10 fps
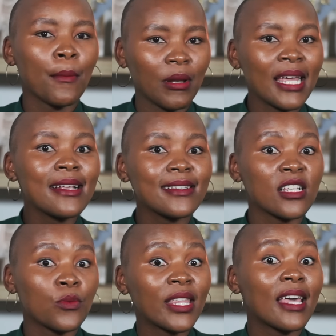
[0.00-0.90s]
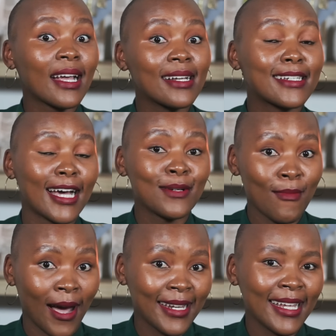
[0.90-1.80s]
places where they conduct
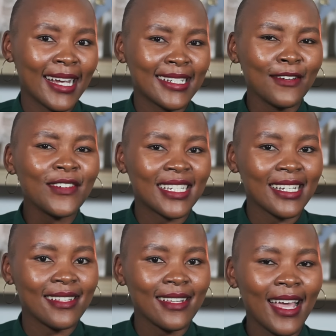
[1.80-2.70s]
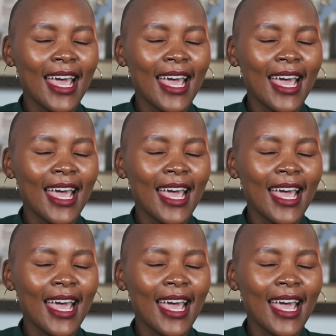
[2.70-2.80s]
mining activities.